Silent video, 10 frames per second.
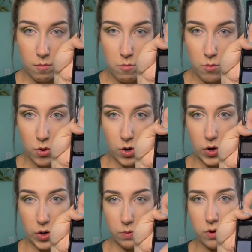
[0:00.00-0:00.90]

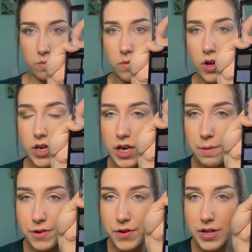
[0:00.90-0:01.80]
more, well, on
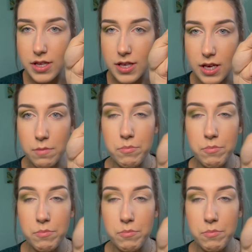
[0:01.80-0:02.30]
camera you can see it,